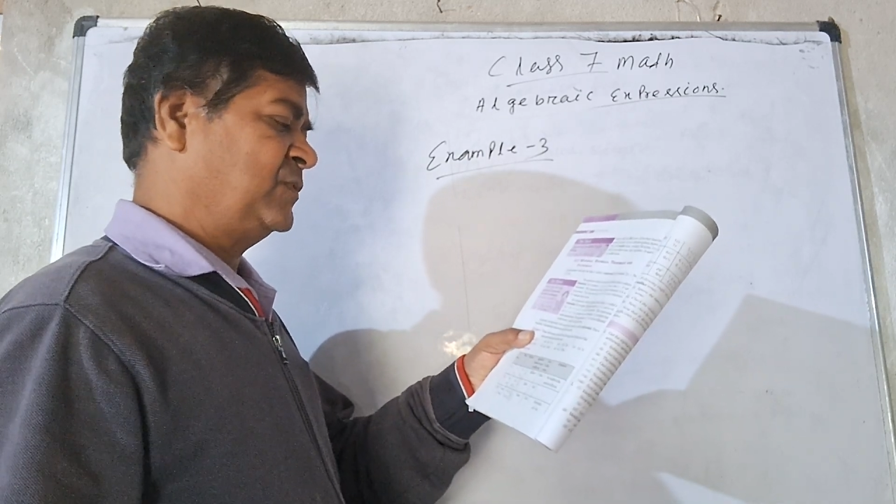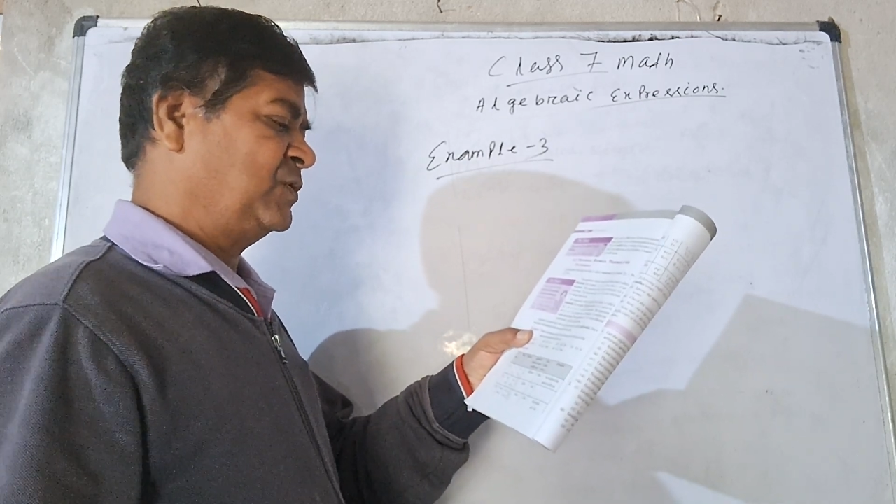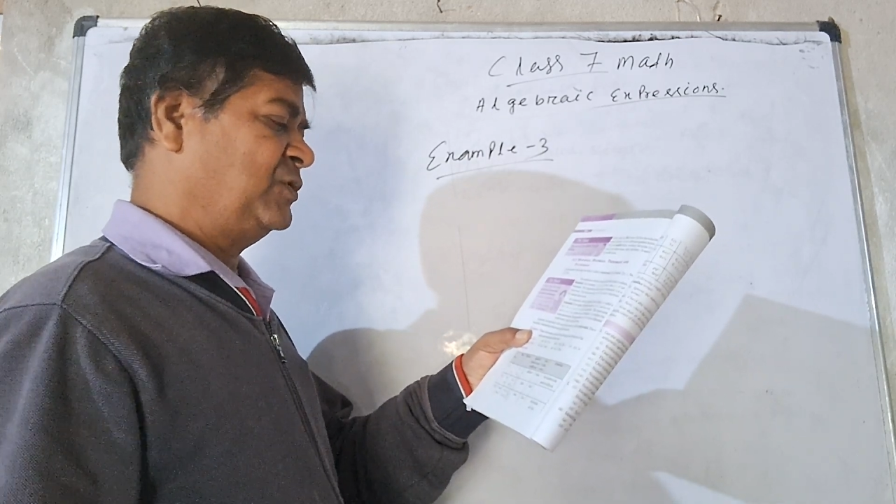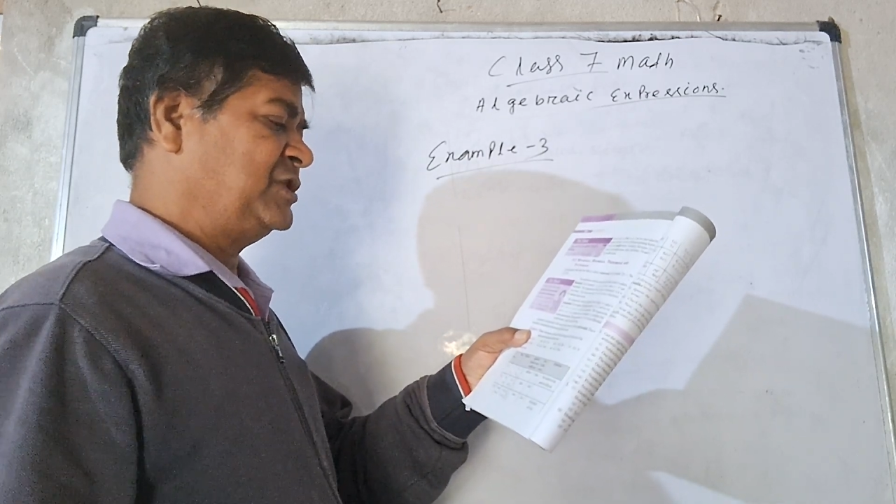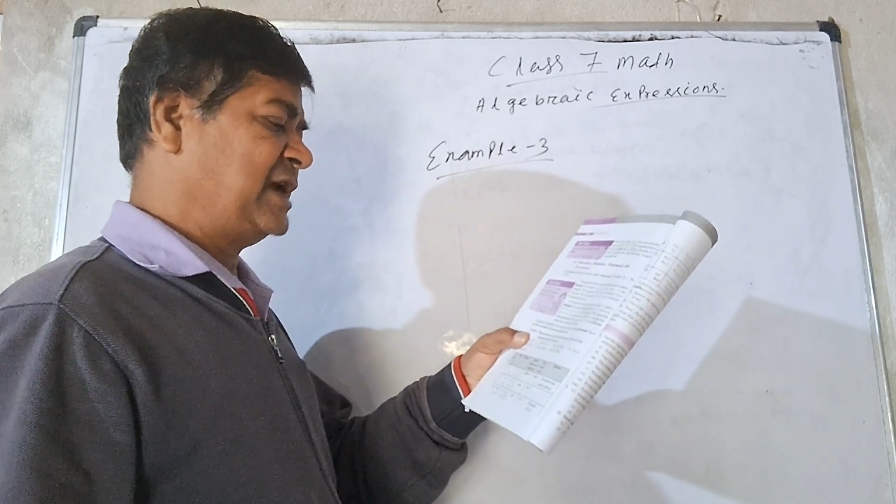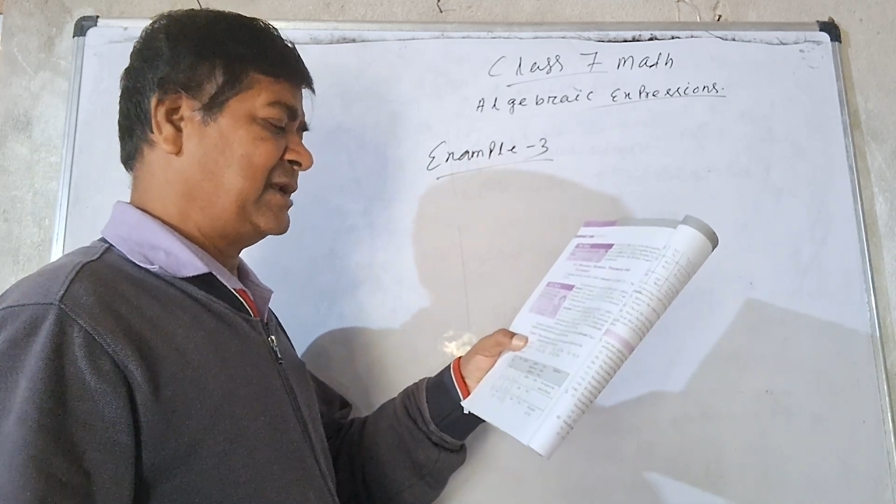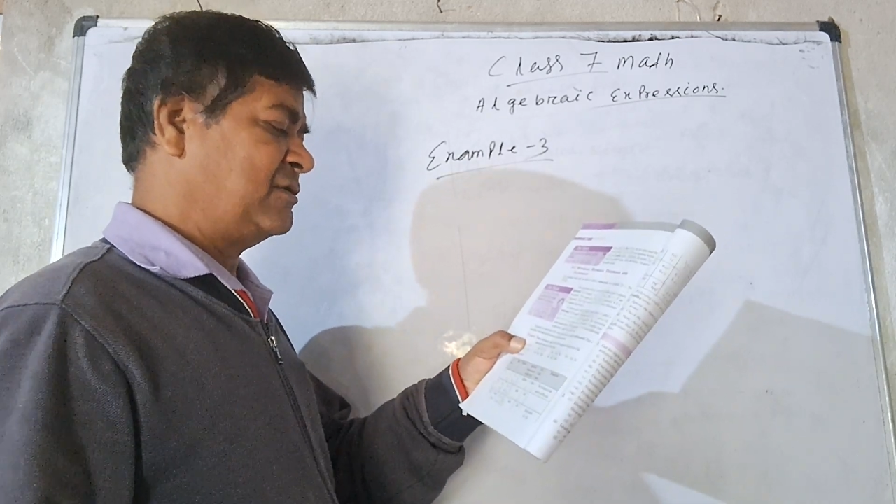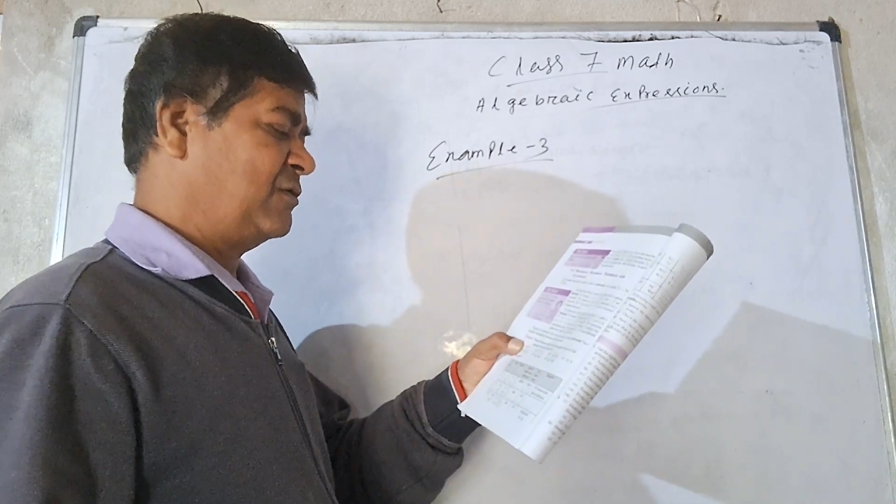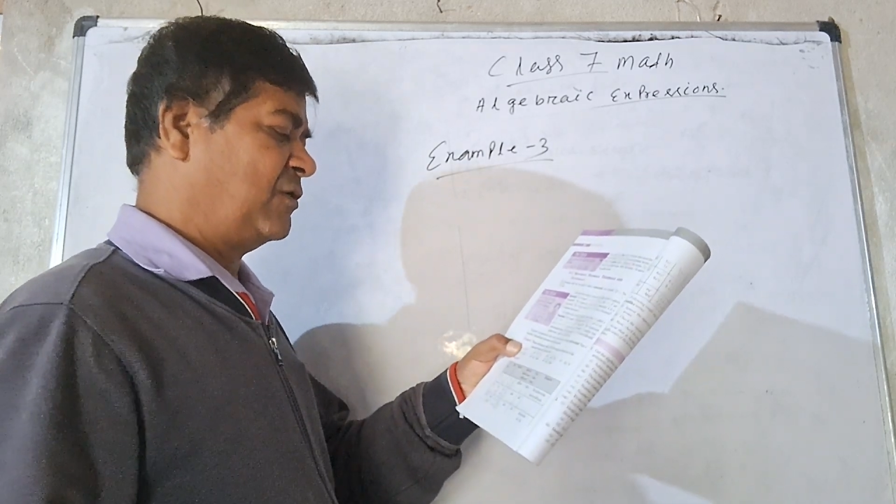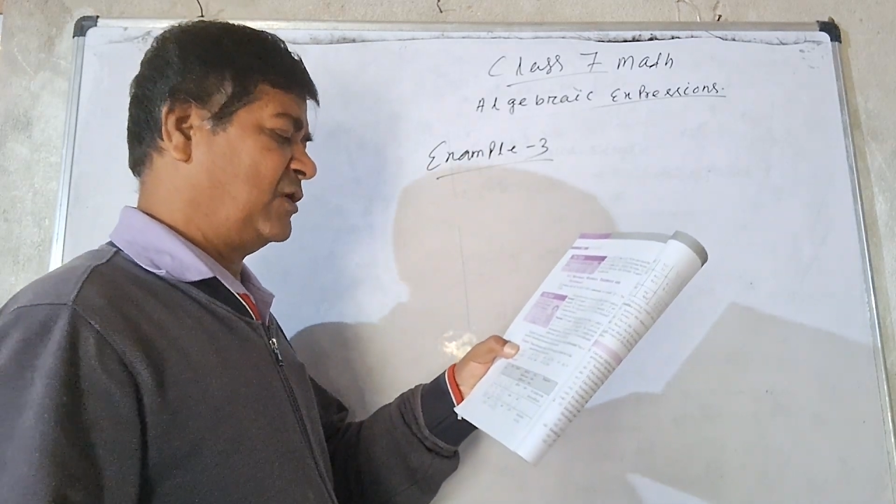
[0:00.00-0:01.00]
which are
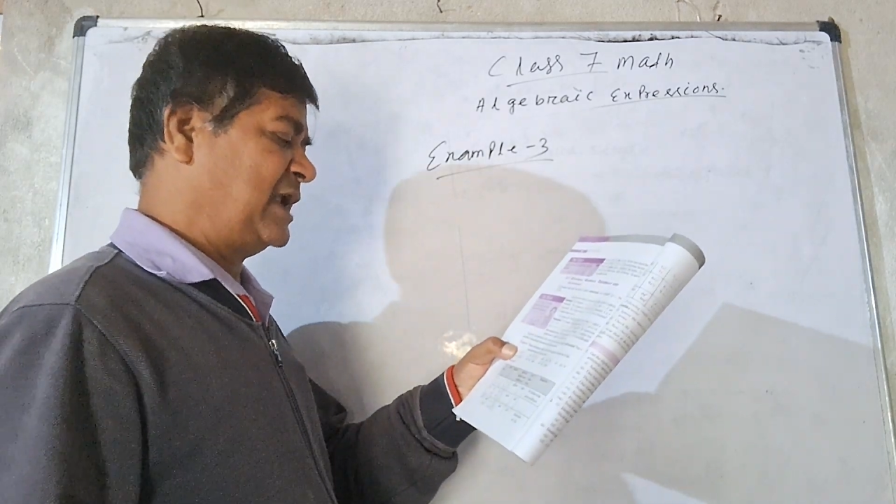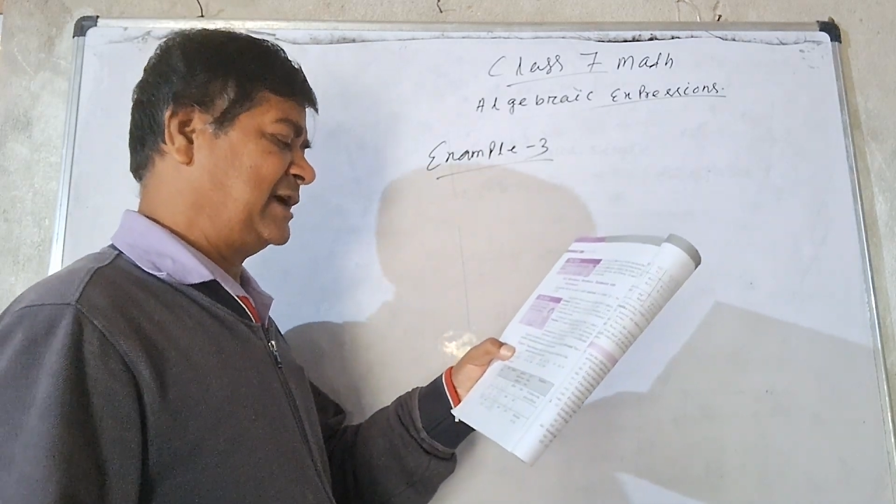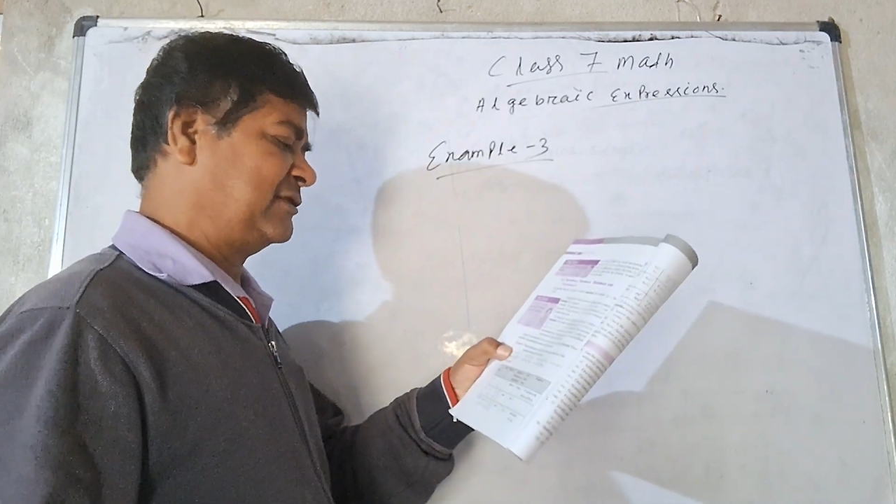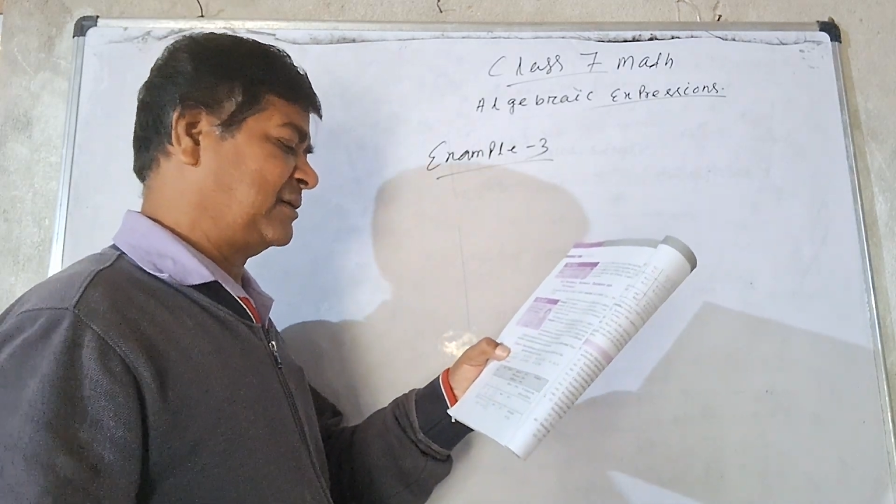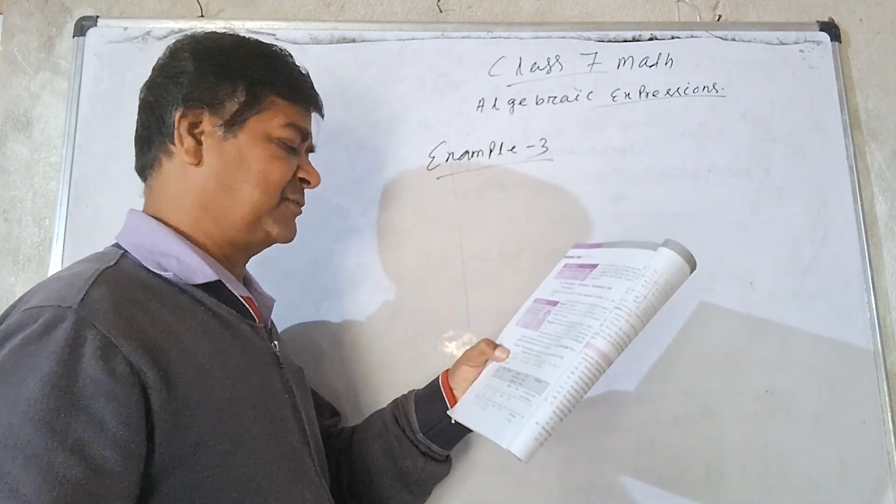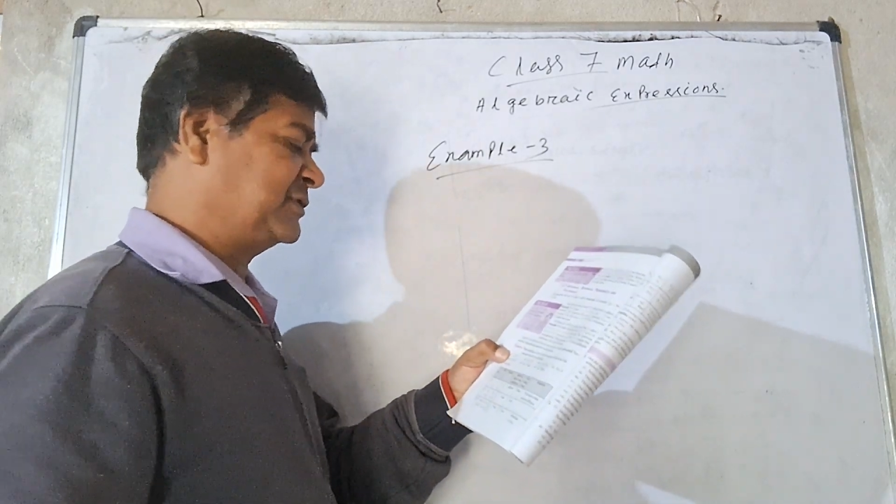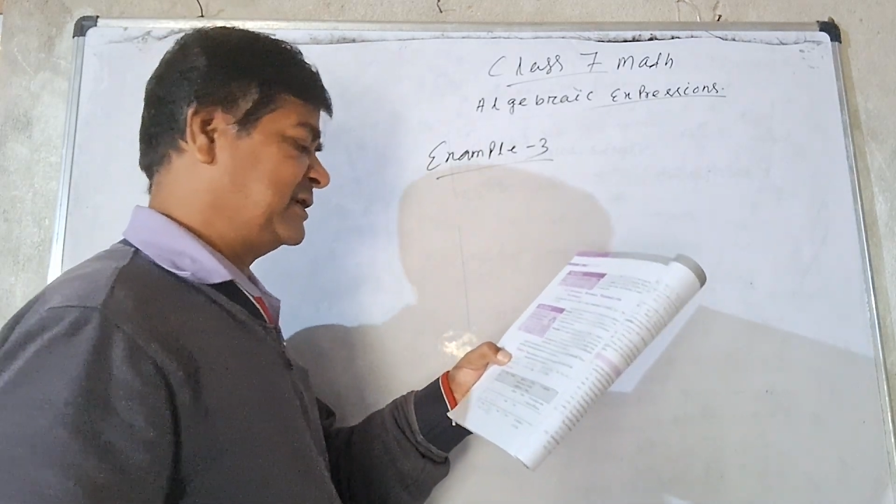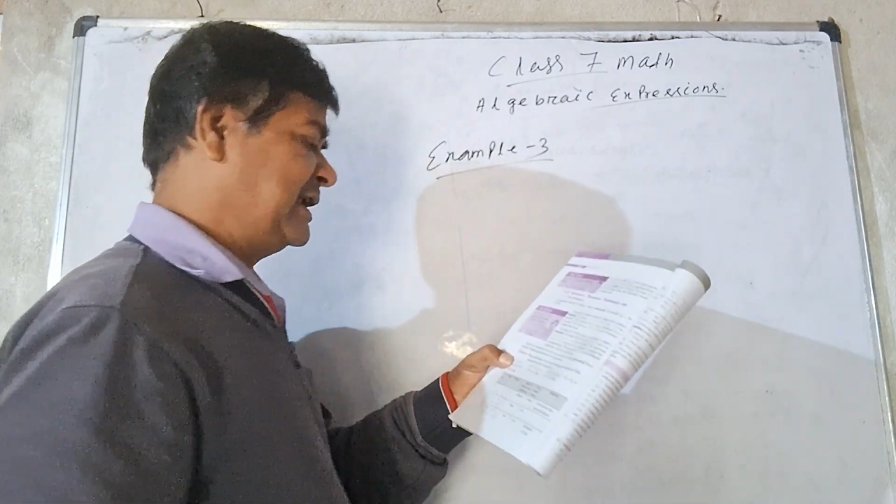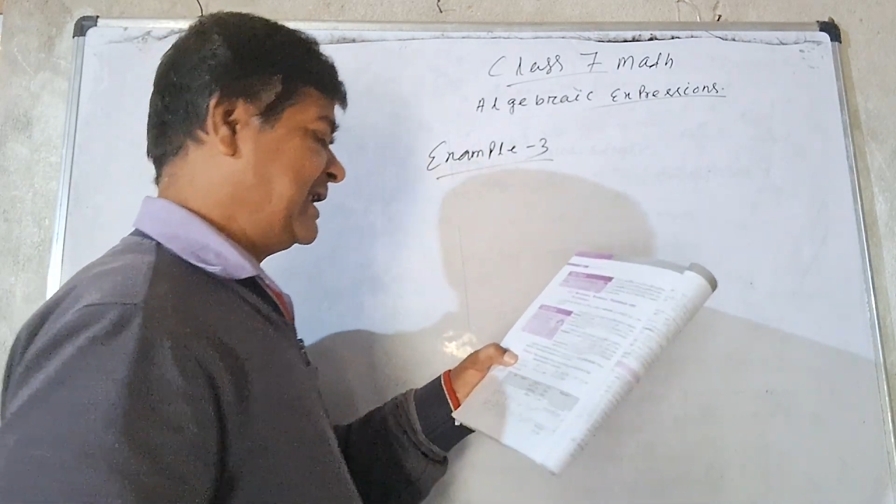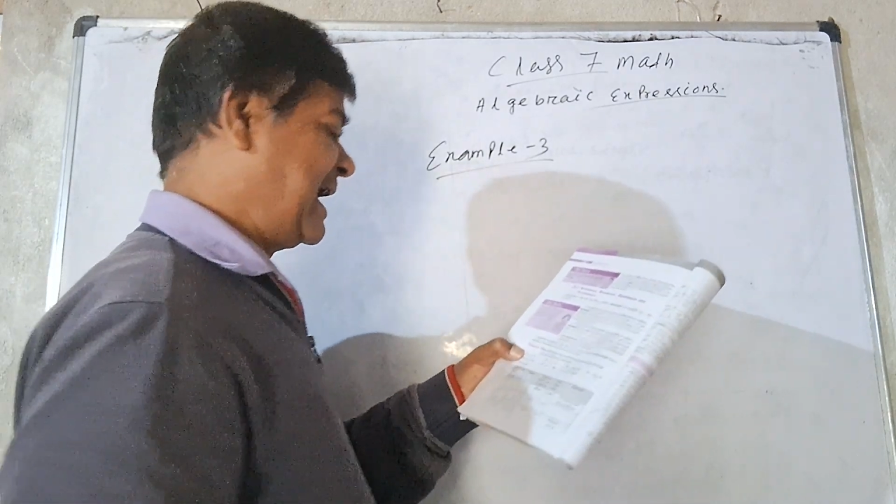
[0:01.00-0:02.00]
unlike terms.
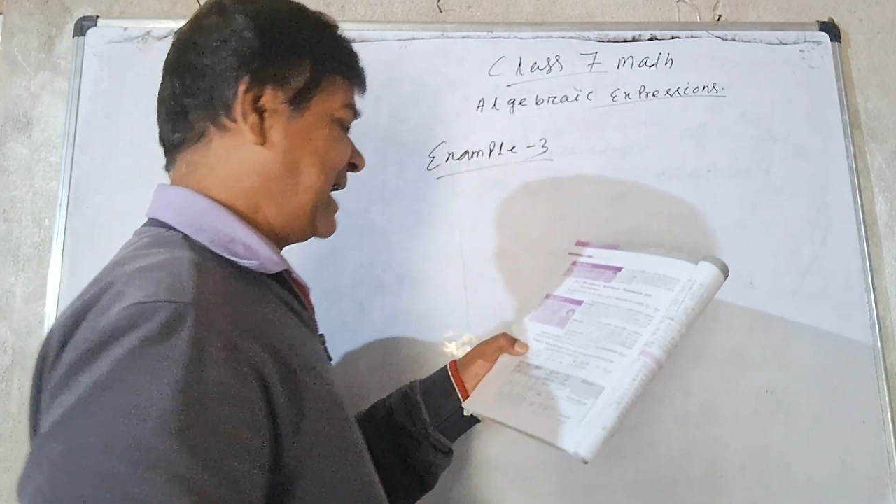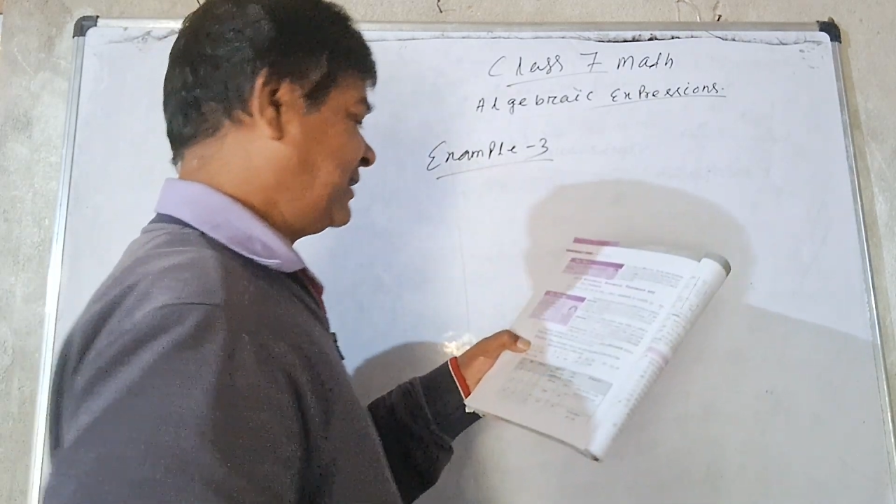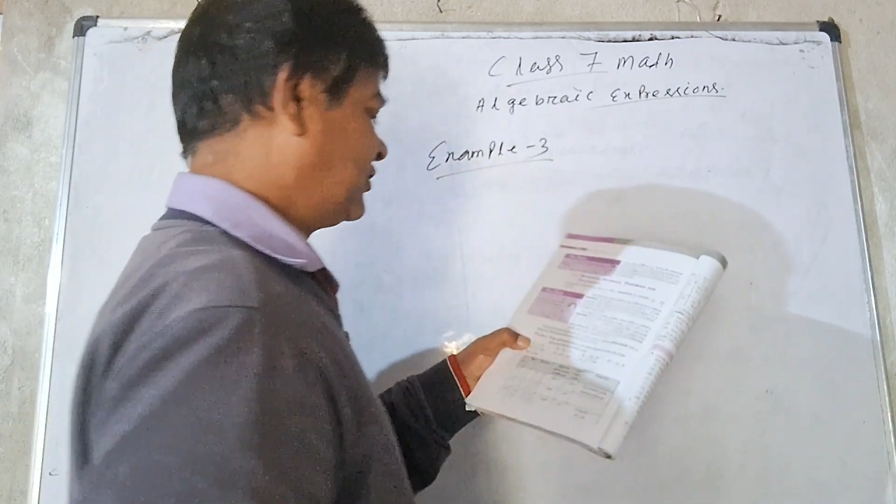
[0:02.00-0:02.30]
Like